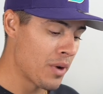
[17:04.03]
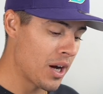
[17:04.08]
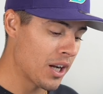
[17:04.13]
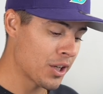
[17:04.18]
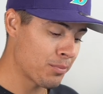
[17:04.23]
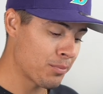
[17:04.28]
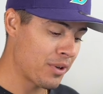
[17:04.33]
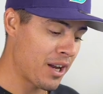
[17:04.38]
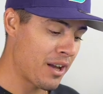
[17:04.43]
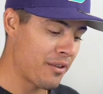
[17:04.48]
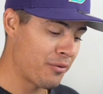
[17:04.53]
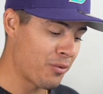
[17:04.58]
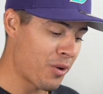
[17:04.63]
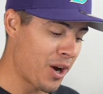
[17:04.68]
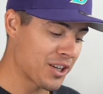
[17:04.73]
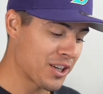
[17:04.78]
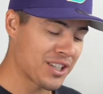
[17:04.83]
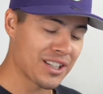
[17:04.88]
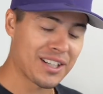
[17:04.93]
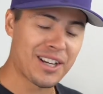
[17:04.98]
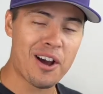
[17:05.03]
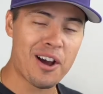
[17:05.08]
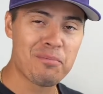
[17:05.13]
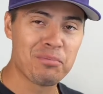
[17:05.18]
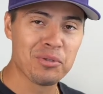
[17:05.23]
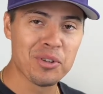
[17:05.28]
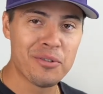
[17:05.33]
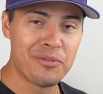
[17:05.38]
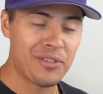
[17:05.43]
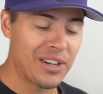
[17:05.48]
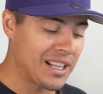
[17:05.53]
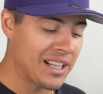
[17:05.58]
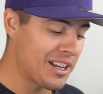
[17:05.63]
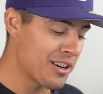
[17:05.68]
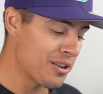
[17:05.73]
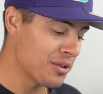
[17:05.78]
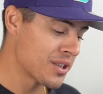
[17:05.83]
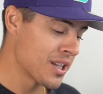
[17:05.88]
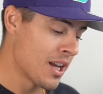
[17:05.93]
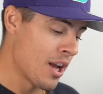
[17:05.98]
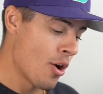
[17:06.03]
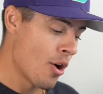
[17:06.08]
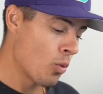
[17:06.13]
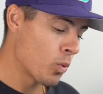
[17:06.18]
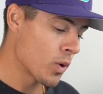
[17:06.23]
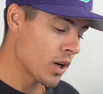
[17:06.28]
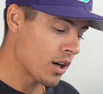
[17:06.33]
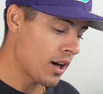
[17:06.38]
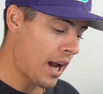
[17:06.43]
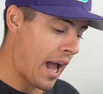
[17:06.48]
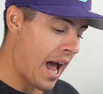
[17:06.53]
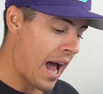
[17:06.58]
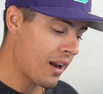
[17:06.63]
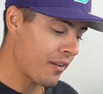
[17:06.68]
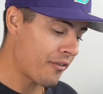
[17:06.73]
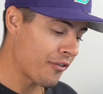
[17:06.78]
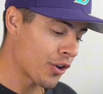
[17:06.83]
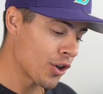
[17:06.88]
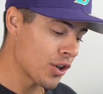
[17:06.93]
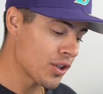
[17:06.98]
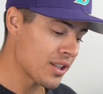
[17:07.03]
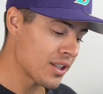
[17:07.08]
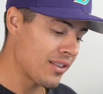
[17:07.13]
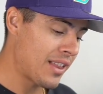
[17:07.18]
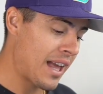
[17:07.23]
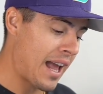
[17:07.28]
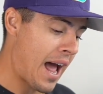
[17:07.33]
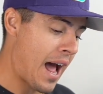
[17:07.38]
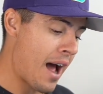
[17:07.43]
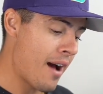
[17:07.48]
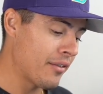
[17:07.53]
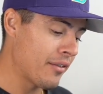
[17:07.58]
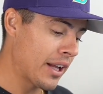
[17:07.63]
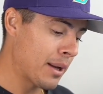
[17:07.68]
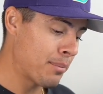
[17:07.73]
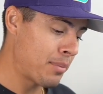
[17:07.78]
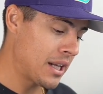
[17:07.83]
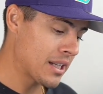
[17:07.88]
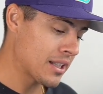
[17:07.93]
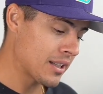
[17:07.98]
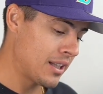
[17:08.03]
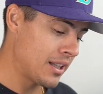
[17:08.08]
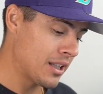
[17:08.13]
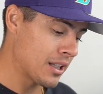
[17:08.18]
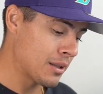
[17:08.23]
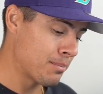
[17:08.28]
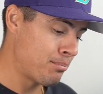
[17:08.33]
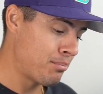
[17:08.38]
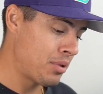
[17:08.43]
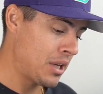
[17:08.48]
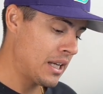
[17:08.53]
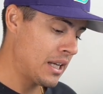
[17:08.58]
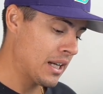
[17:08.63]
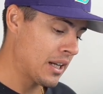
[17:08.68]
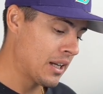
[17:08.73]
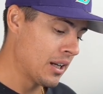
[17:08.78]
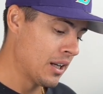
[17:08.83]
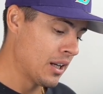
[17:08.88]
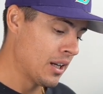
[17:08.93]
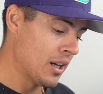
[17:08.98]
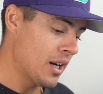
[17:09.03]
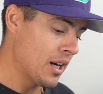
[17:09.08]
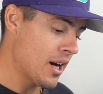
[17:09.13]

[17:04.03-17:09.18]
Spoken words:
much, but I've watched a couple of videos where at first they have like basically this big,